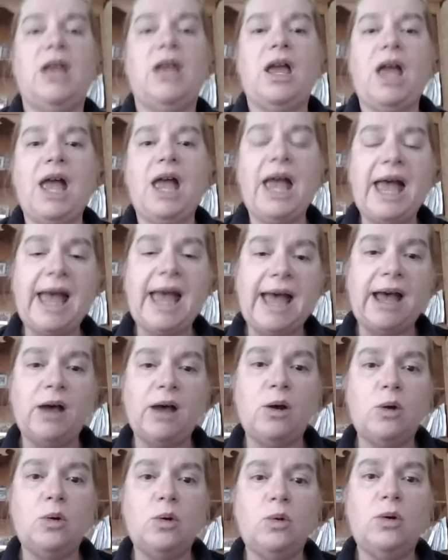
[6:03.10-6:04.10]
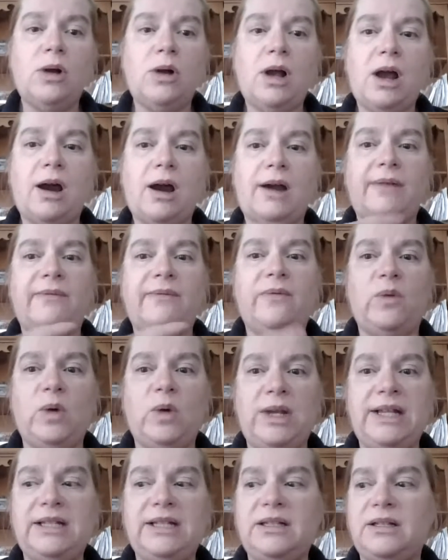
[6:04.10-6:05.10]
how our
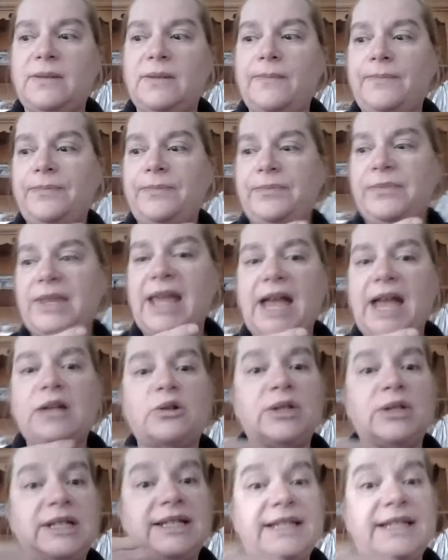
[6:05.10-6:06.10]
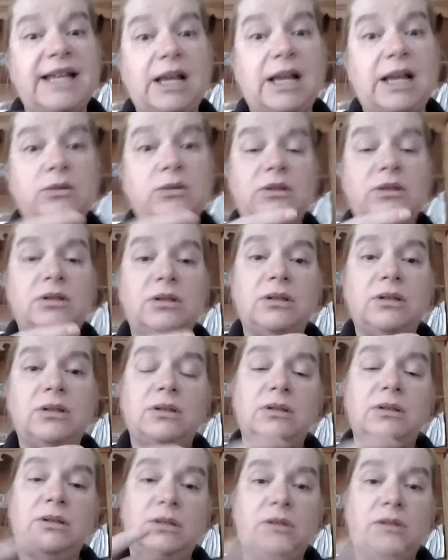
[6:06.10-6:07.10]
voice actually sounds
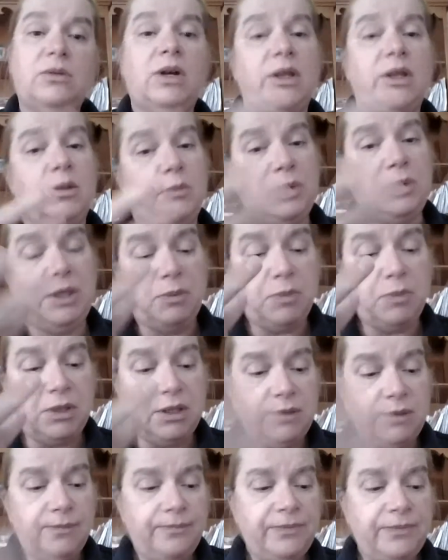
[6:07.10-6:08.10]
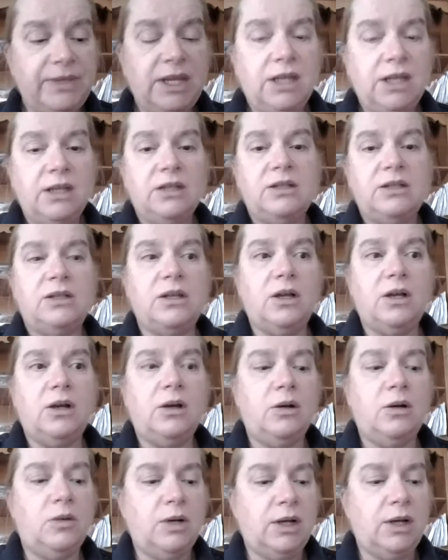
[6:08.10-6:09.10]
to other people.
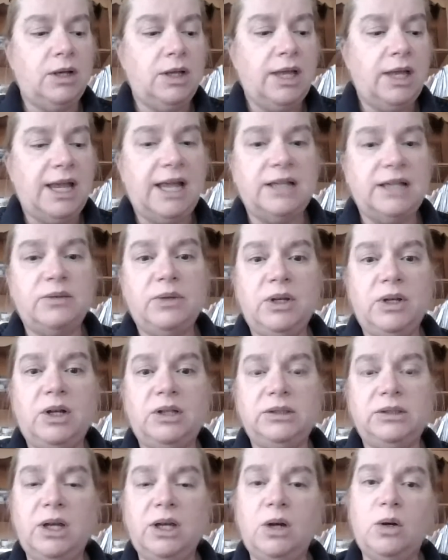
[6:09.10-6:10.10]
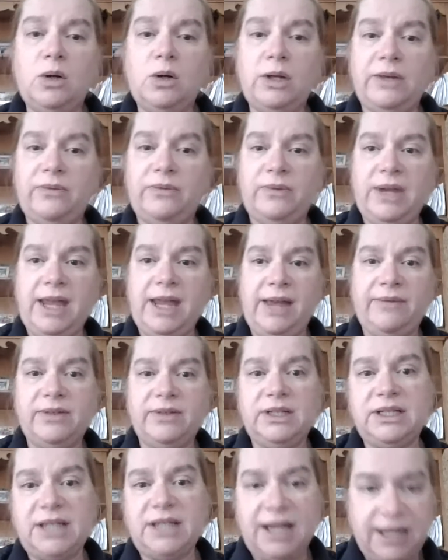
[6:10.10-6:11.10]
So as we all know, if we have a
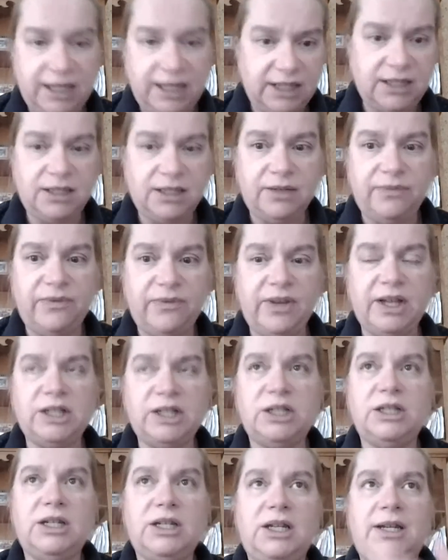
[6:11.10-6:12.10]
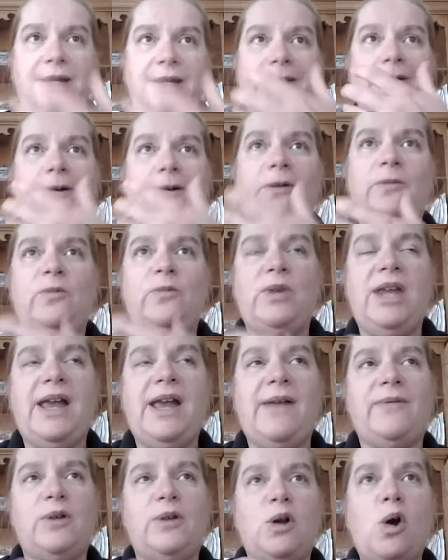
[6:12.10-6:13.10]
sinus infection or if we
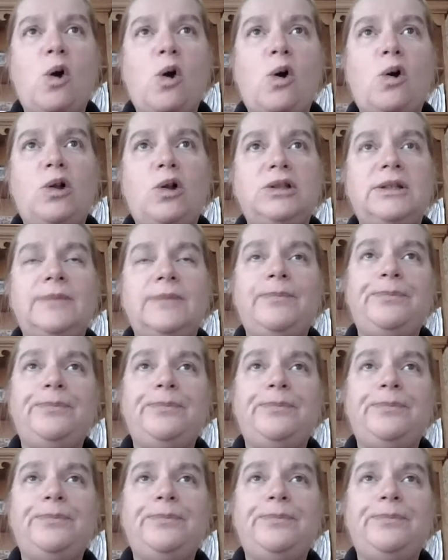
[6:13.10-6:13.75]
have a cold